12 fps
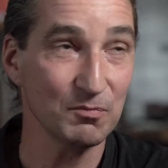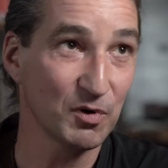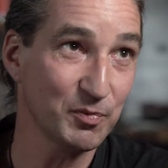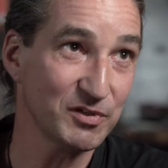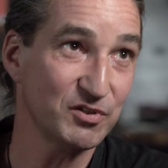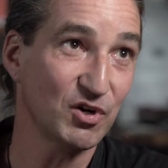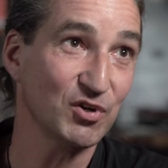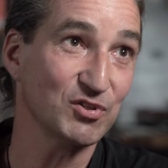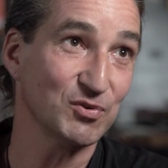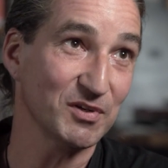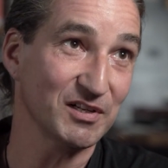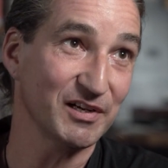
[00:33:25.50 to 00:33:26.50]
But we're drawn
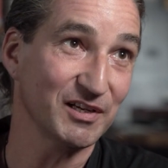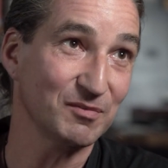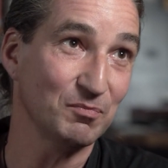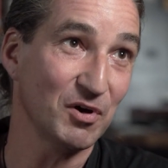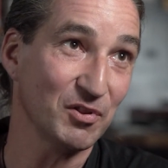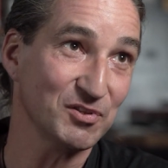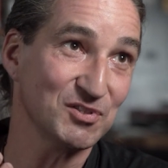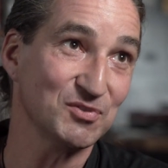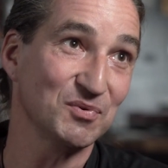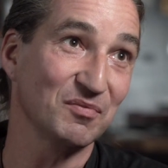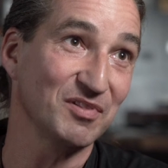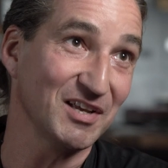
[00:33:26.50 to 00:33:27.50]
to it like moths
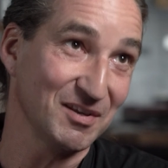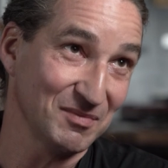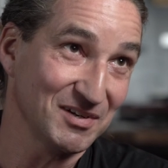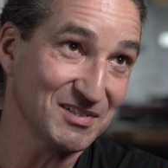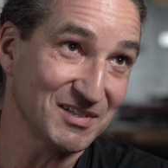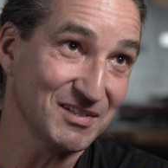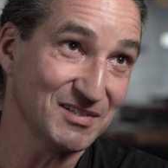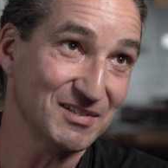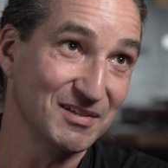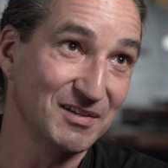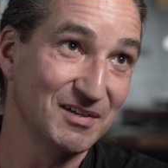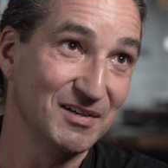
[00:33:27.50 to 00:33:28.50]
to a flame, in a sense.
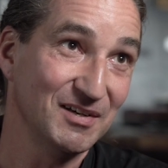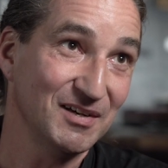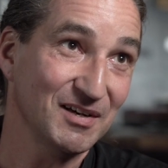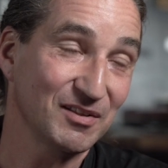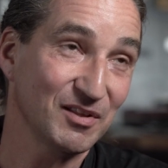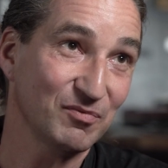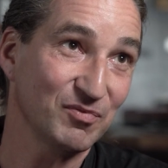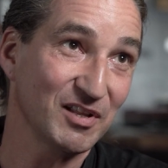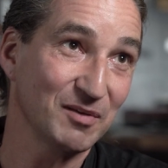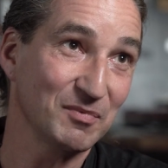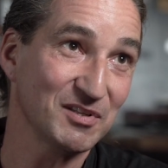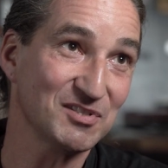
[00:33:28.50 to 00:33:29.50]
And that
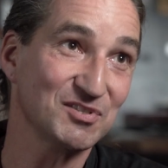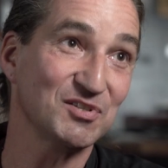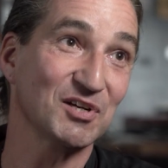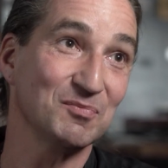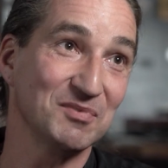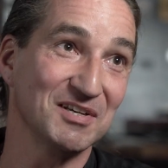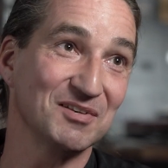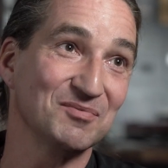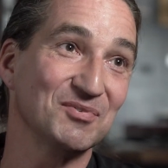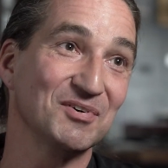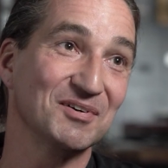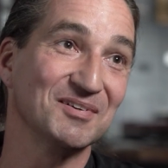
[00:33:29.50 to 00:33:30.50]
flame has sucked me in
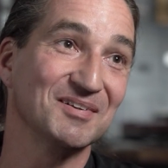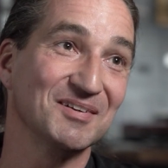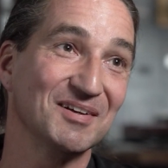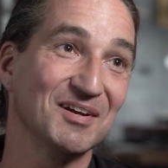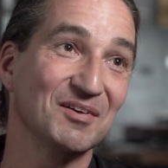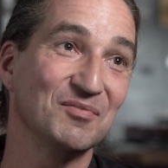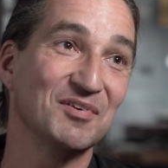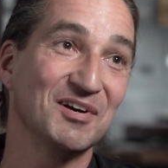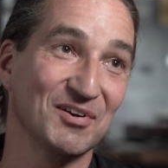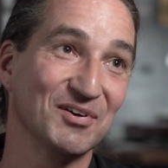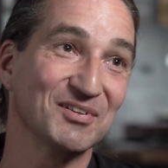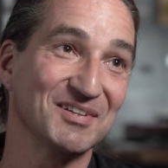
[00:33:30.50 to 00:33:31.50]
for a
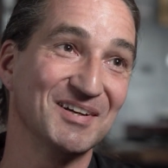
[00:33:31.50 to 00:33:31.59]
very long